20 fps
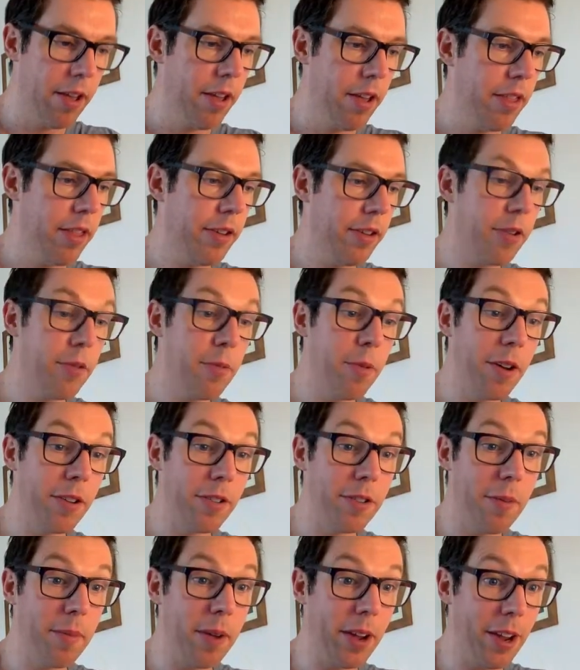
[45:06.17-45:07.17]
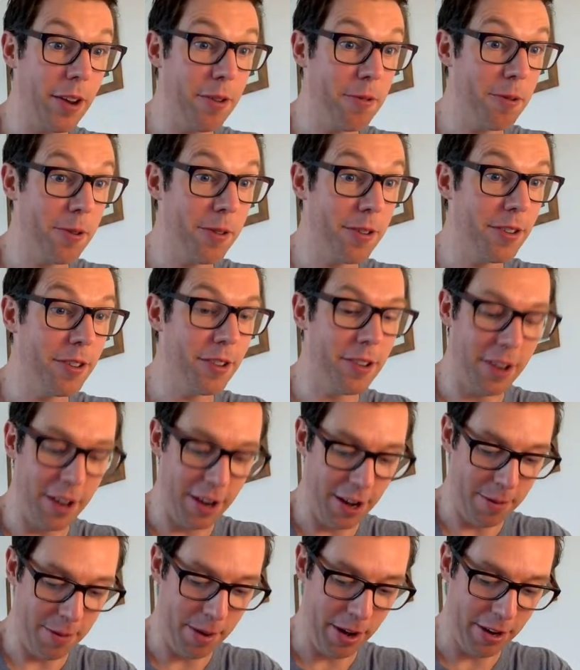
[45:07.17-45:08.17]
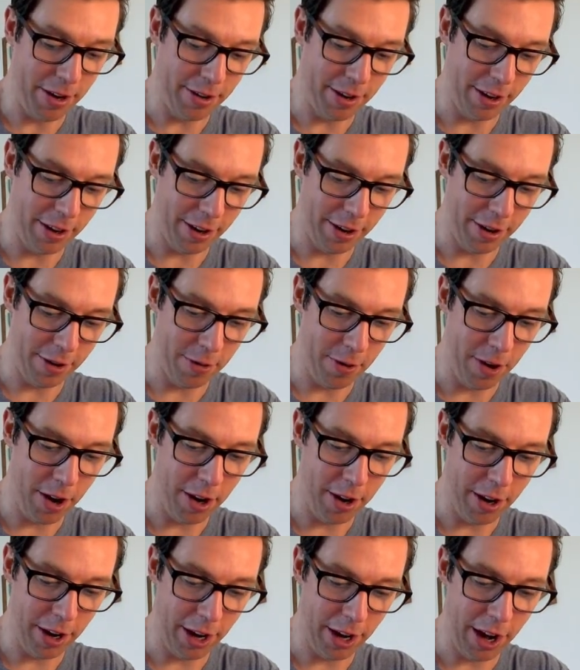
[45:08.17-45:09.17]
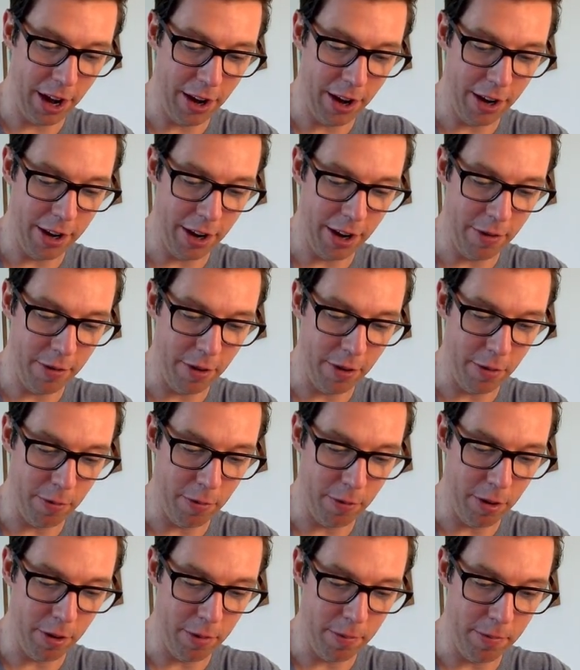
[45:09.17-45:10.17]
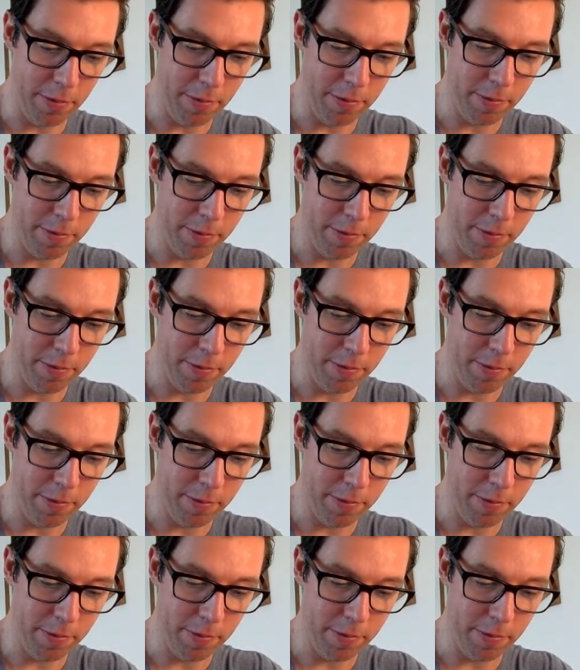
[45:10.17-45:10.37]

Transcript: This is why I stop making noises as I animate, because I try and like get an idea for the rhythm.